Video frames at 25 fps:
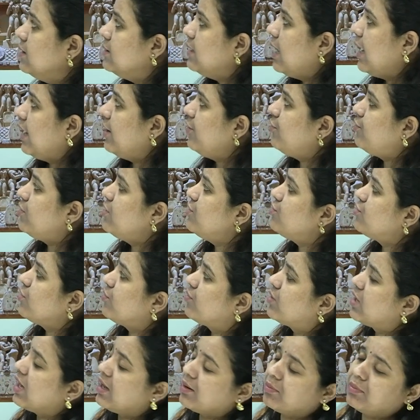The entrance
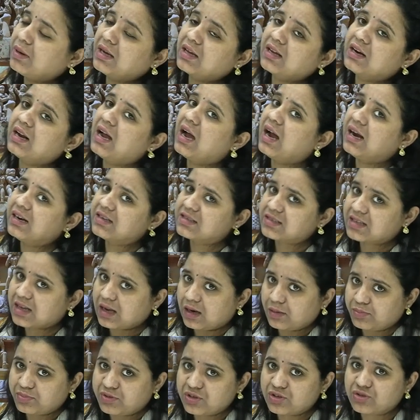of Garbhagriha had
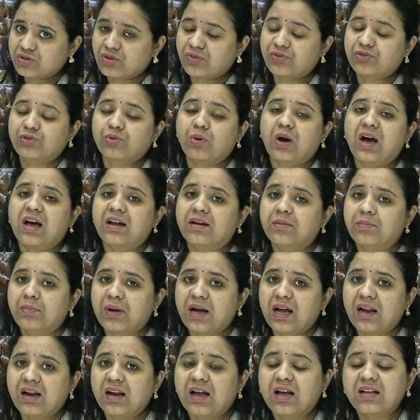sculptures of
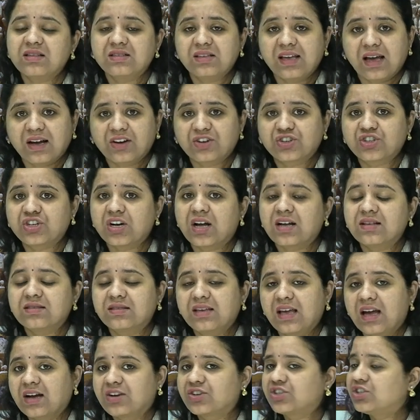Dwarapalas, Yakshas,
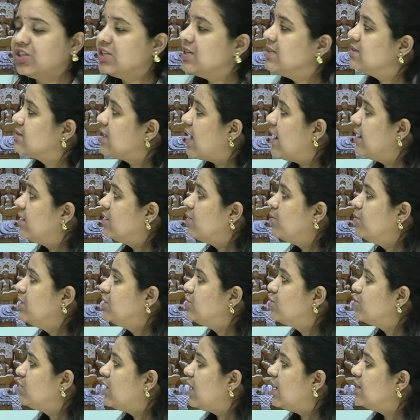Yakshis and the
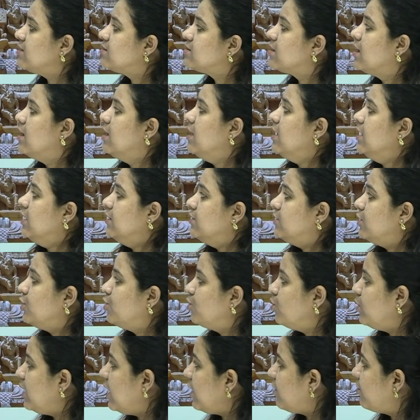Mithunas. The
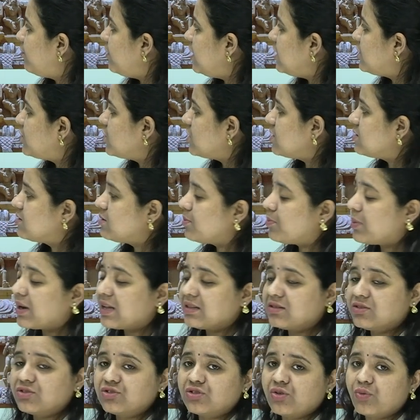unique feature is the
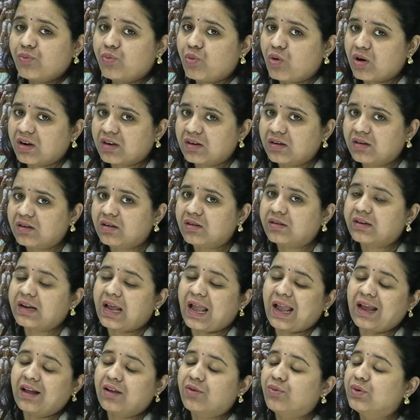presence of water
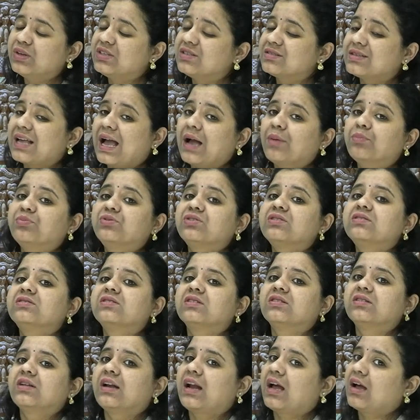tank, which is absent
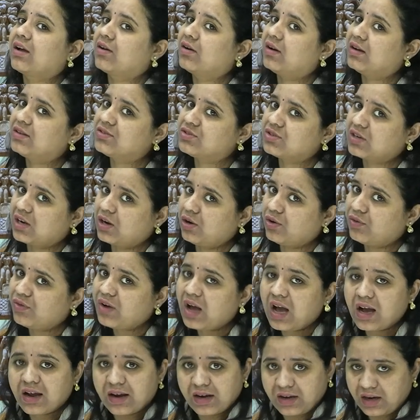in the Nagara style of
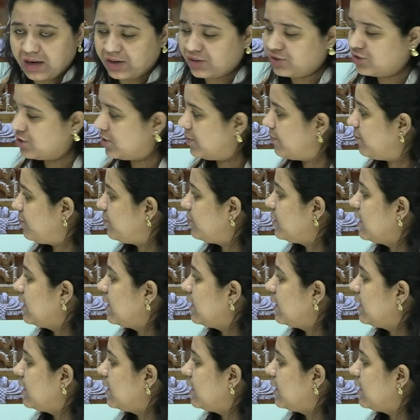architecture.